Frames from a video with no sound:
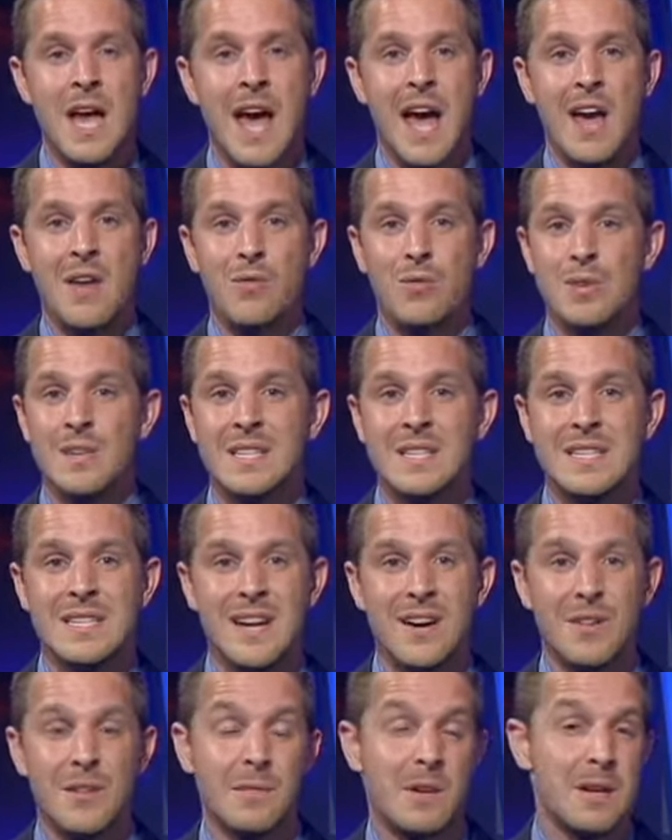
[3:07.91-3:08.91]
and
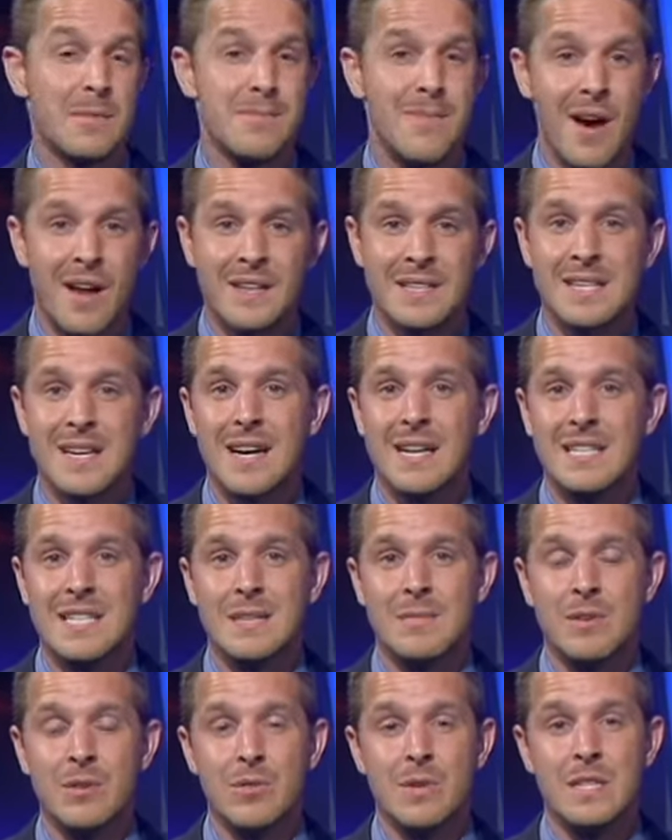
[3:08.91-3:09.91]
resell them, commoditize
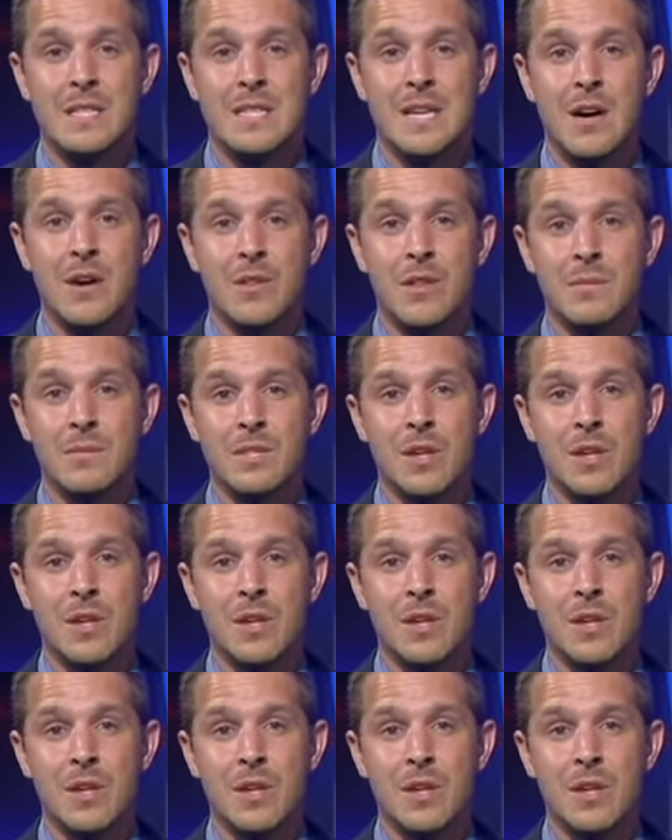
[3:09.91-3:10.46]
them, and resell them.